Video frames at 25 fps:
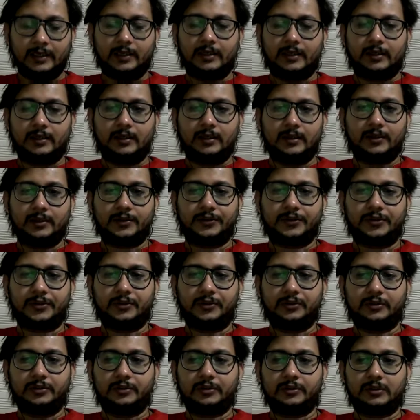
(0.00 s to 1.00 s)

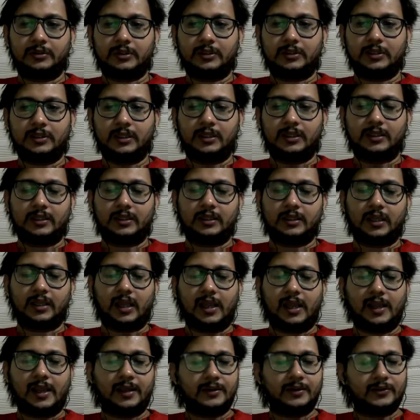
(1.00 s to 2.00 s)
So
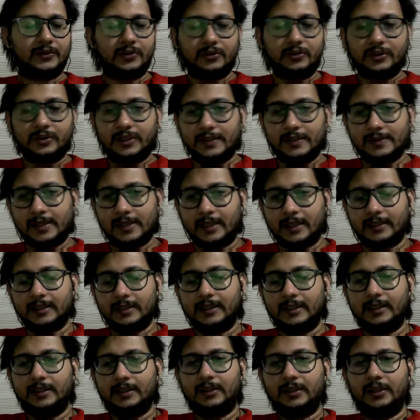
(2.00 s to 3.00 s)
these are
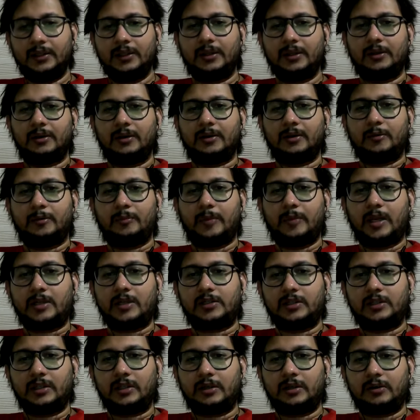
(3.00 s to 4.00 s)
the
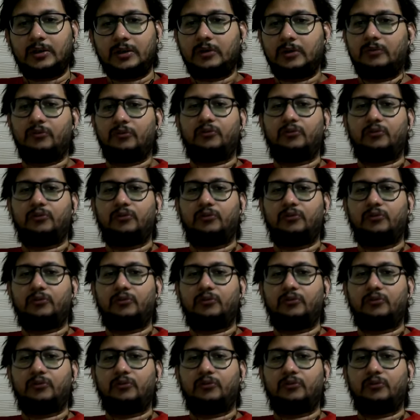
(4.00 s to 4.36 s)
major